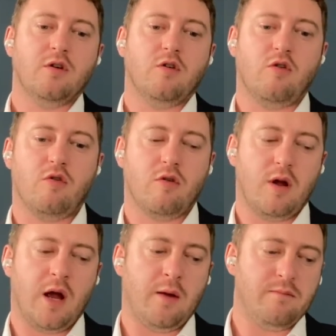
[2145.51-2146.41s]
Or
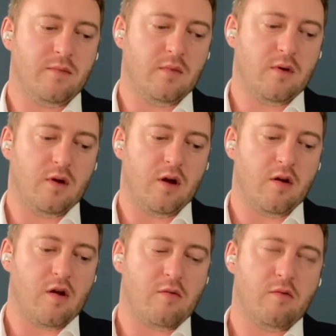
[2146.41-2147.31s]

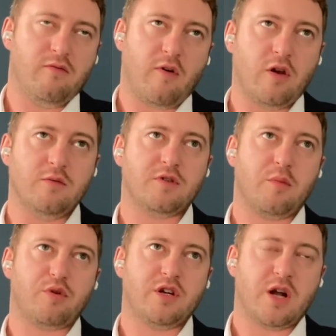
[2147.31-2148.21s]
volumes, I
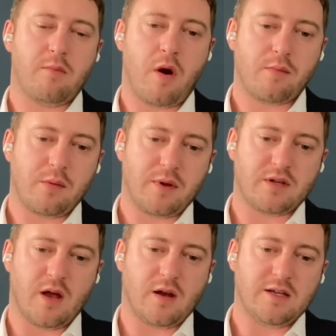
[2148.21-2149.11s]
appreciate, might be a
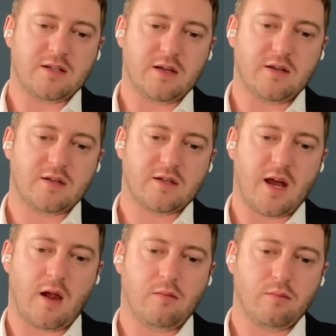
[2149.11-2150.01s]
bit early to
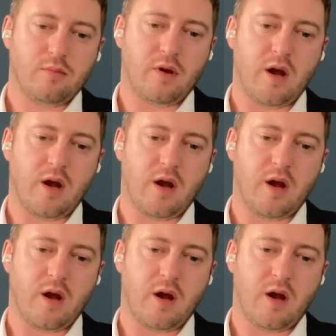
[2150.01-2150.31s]
tell, but